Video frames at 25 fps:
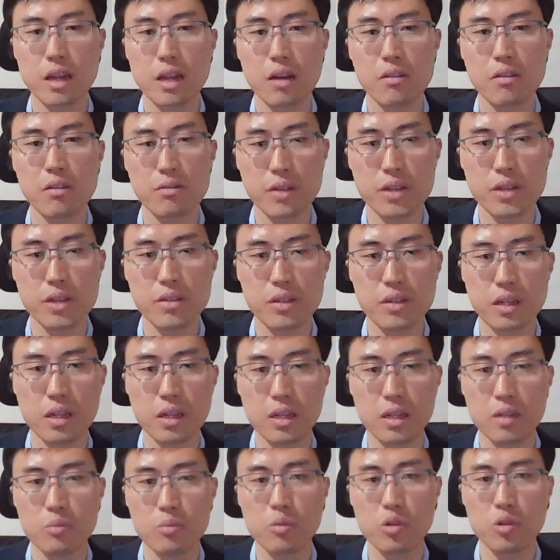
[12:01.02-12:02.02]
now
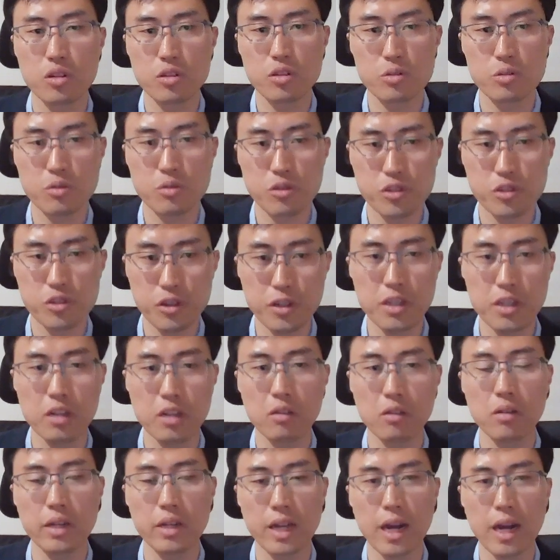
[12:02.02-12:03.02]
facing a more
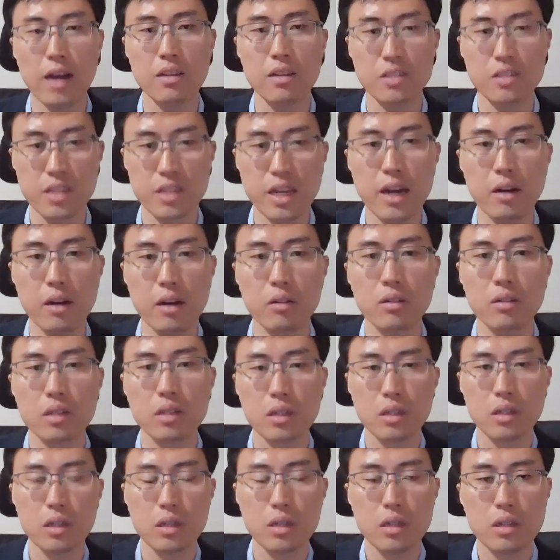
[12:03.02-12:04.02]
strategically hostile
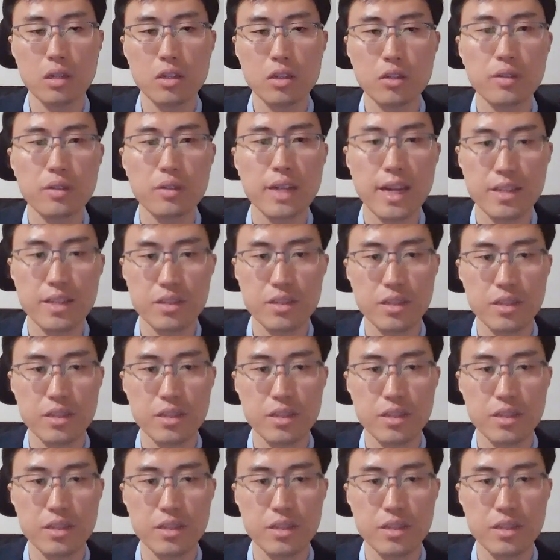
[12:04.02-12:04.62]
United